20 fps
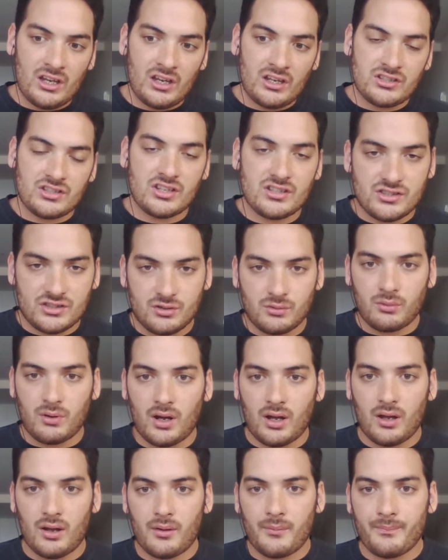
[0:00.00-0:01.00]
just
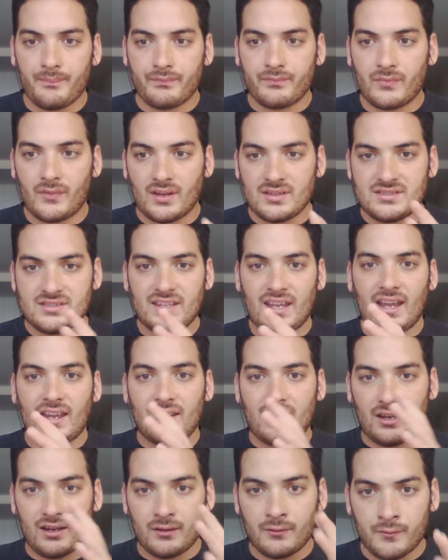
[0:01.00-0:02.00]
to
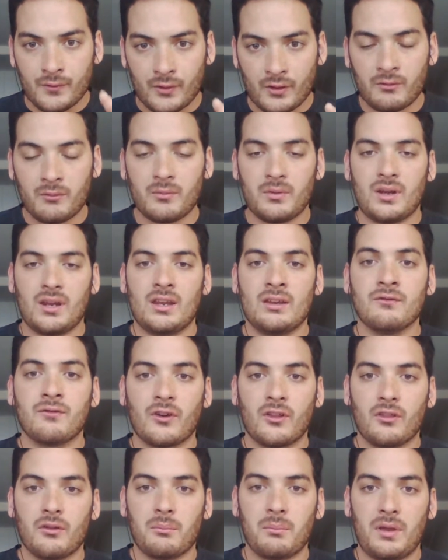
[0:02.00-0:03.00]
stand in front
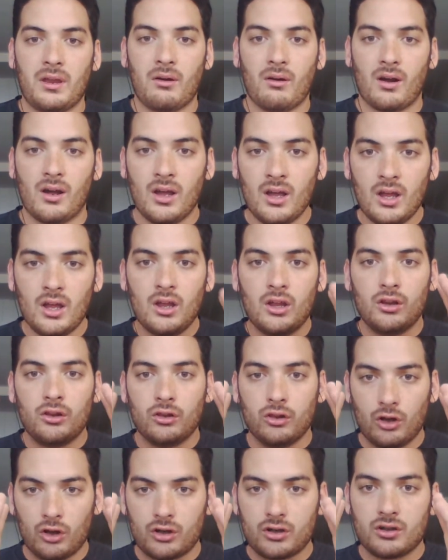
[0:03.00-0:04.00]
of the mirror,
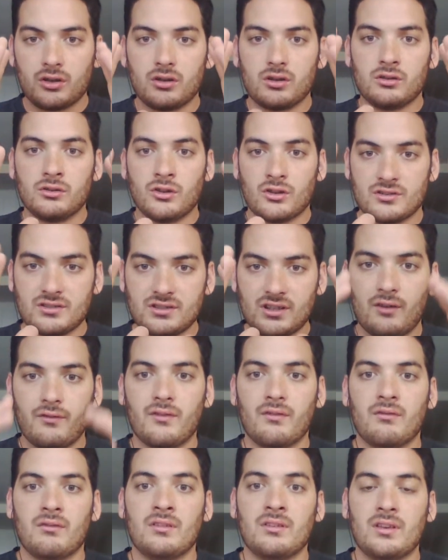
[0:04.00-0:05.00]
look
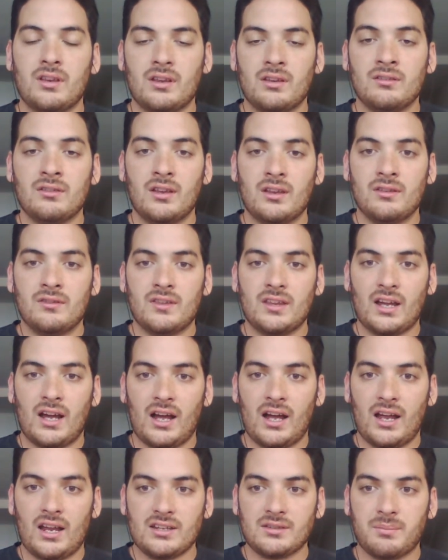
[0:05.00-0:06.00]
yourself in the
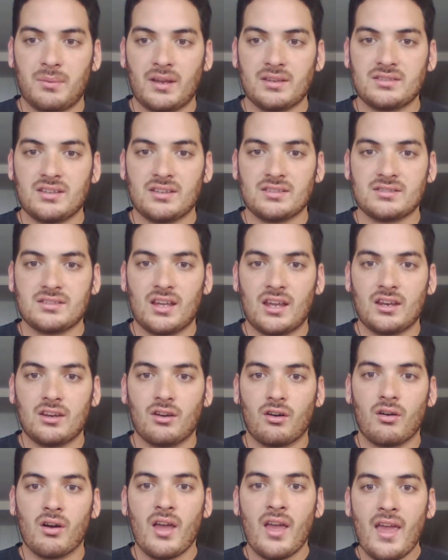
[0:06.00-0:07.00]
eyes, basically, and say,
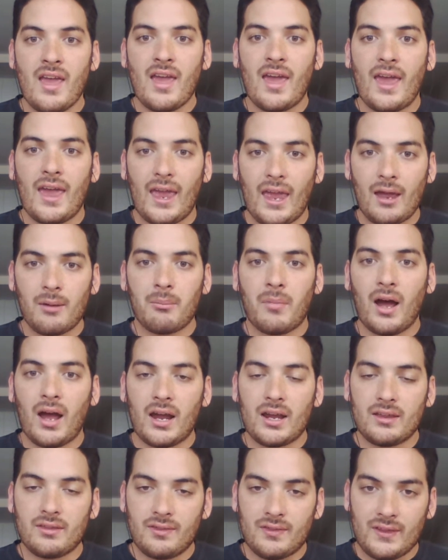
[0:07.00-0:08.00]
am
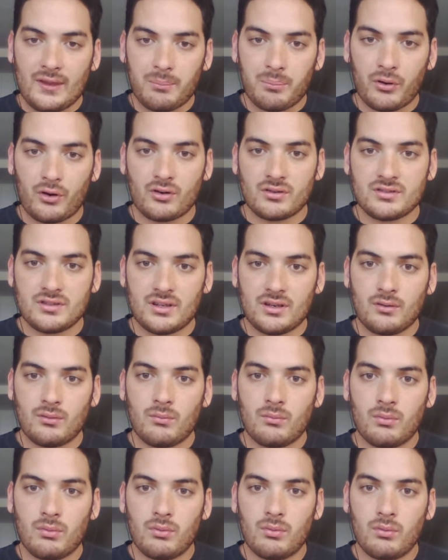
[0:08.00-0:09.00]
I the
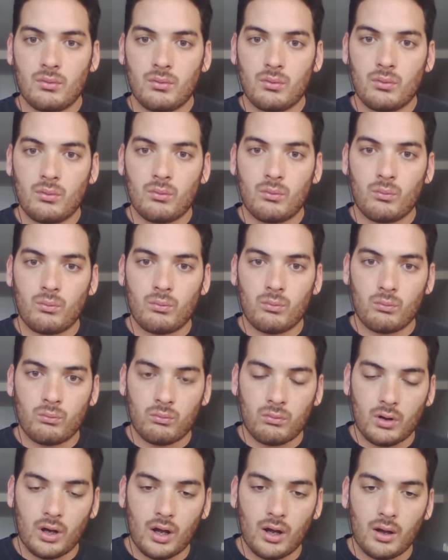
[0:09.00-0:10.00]
person
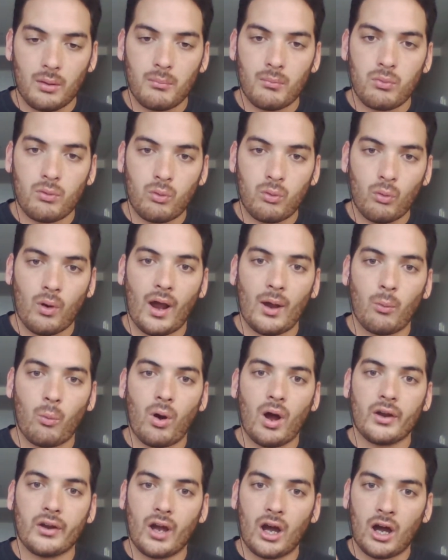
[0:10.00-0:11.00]
who I
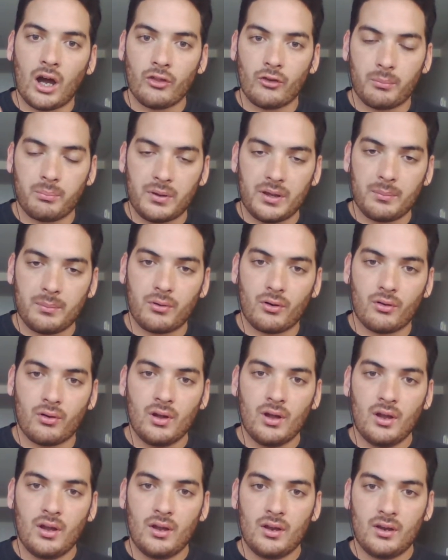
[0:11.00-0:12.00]
want other
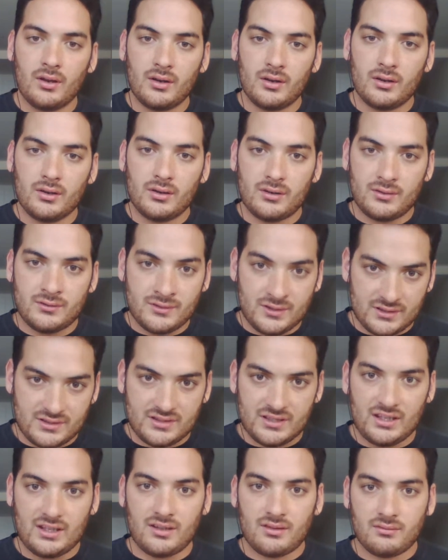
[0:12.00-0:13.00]
people to
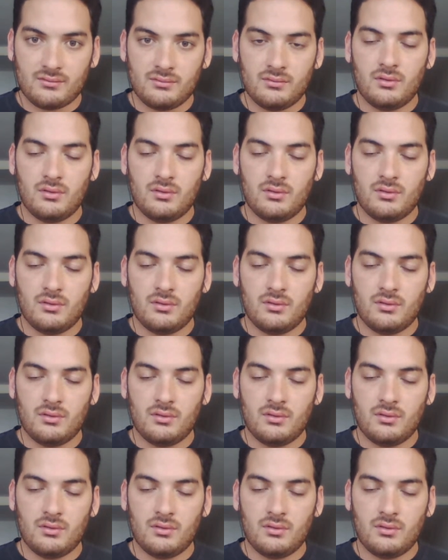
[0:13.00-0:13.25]
see?